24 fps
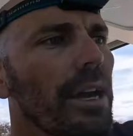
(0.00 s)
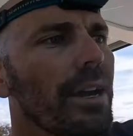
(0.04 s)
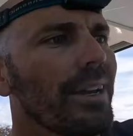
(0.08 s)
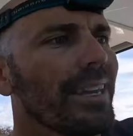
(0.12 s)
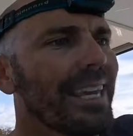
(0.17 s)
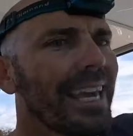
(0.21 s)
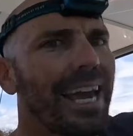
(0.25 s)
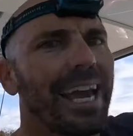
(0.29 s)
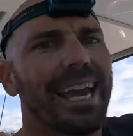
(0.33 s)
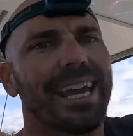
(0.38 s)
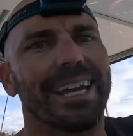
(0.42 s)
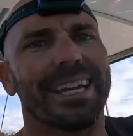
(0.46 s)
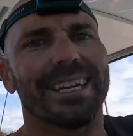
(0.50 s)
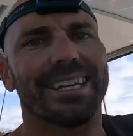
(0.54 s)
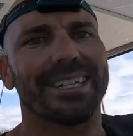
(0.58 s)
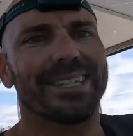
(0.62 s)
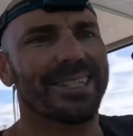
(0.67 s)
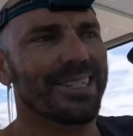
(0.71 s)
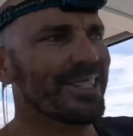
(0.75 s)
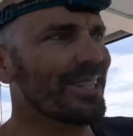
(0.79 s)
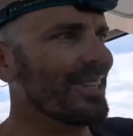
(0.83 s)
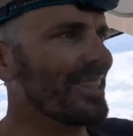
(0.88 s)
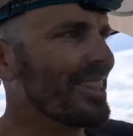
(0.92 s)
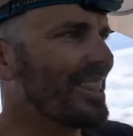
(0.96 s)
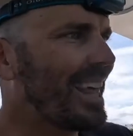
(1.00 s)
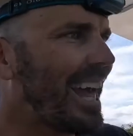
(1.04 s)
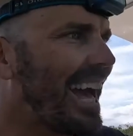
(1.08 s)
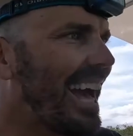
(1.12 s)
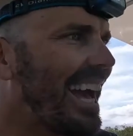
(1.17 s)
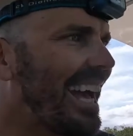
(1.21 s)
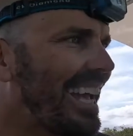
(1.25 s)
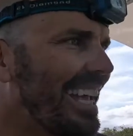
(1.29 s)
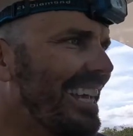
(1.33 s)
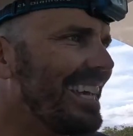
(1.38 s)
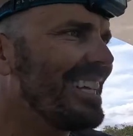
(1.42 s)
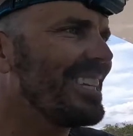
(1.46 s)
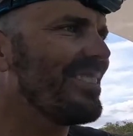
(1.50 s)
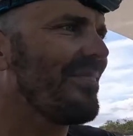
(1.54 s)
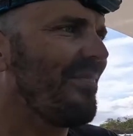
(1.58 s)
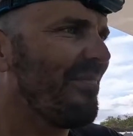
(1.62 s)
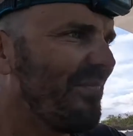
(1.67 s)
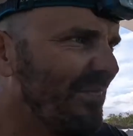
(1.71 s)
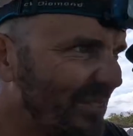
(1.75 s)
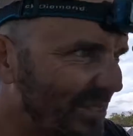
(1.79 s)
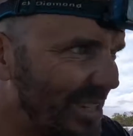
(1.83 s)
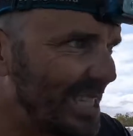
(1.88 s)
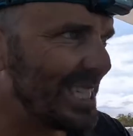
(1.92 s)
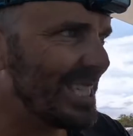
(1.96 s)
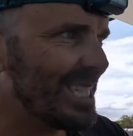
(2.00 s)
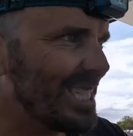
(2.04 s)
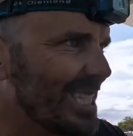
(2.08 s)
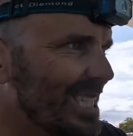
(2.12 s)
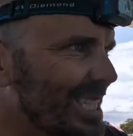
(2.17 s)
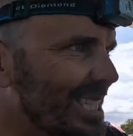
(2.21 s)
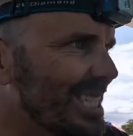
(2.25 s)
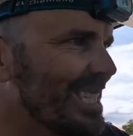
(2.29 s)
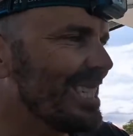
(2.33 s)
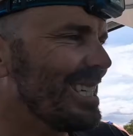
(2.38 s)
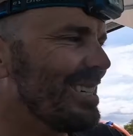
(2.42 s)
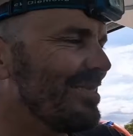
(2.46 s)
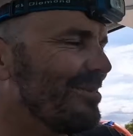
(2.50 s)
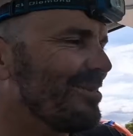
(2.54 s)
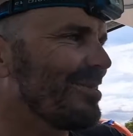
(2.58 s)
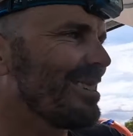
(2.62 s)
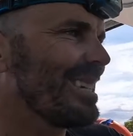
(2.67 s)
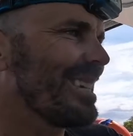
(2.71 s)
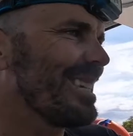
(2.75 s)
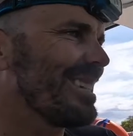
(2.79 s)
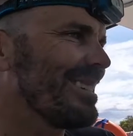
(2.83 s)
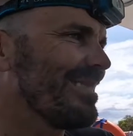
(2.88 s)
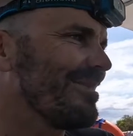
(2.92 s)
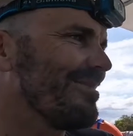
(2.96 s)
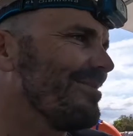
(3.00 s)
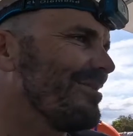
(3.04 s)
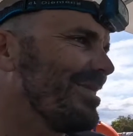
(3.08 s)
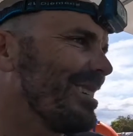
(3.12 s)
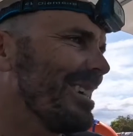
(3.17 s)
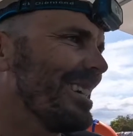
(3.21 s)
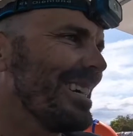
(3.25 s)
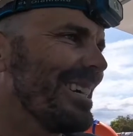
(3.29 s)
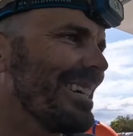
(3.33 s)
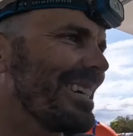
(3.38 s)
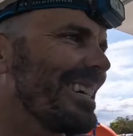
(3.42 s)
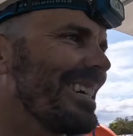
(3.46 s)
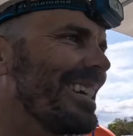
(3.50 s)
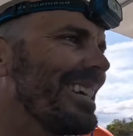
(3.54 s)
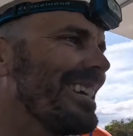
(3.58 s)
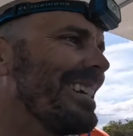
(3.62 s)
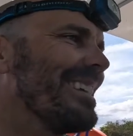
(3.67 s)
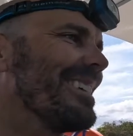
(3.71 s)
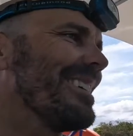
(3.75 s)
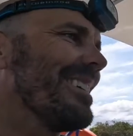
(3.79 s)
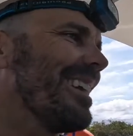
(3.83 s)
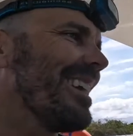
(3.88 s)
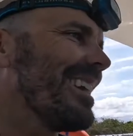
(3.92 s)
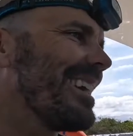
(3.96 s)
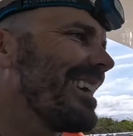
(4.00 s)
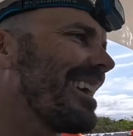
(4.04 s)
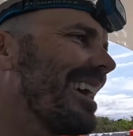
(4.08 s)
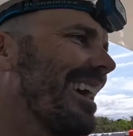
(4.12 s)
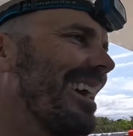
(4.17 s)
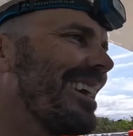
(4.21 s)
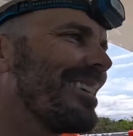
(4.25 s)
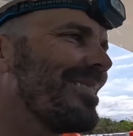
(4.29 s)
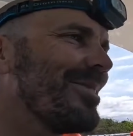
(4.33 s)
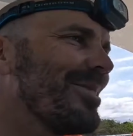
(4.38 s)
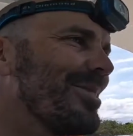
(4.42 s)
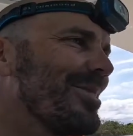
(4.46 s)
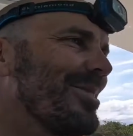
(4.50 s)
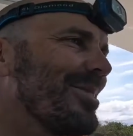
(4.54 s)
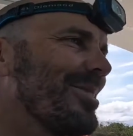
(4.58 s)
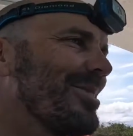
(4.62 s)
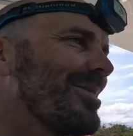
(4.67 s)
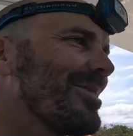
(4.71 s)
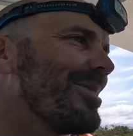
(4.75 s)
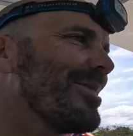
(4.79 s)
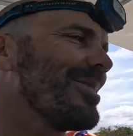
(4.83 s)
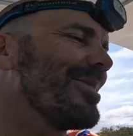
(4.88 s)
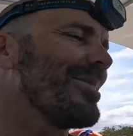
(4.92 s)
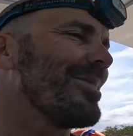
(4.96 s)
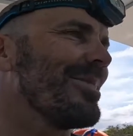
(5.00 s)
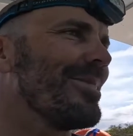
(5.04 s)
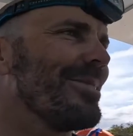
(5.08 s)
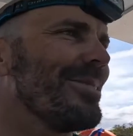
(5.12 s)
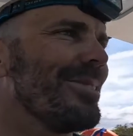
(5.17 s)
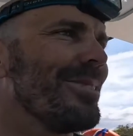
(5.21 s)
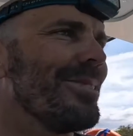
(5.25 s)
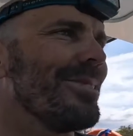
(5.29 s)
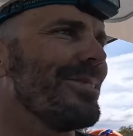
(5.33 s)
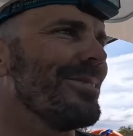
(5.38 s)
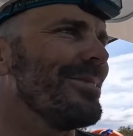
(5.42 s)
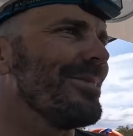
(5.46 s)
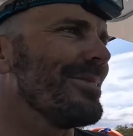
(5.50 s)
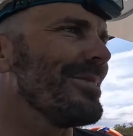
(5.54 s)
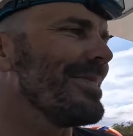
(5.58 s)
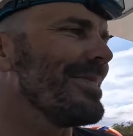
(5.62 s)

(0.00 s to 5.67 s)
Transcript: Okay, so that is finally rigging working. Okay, good.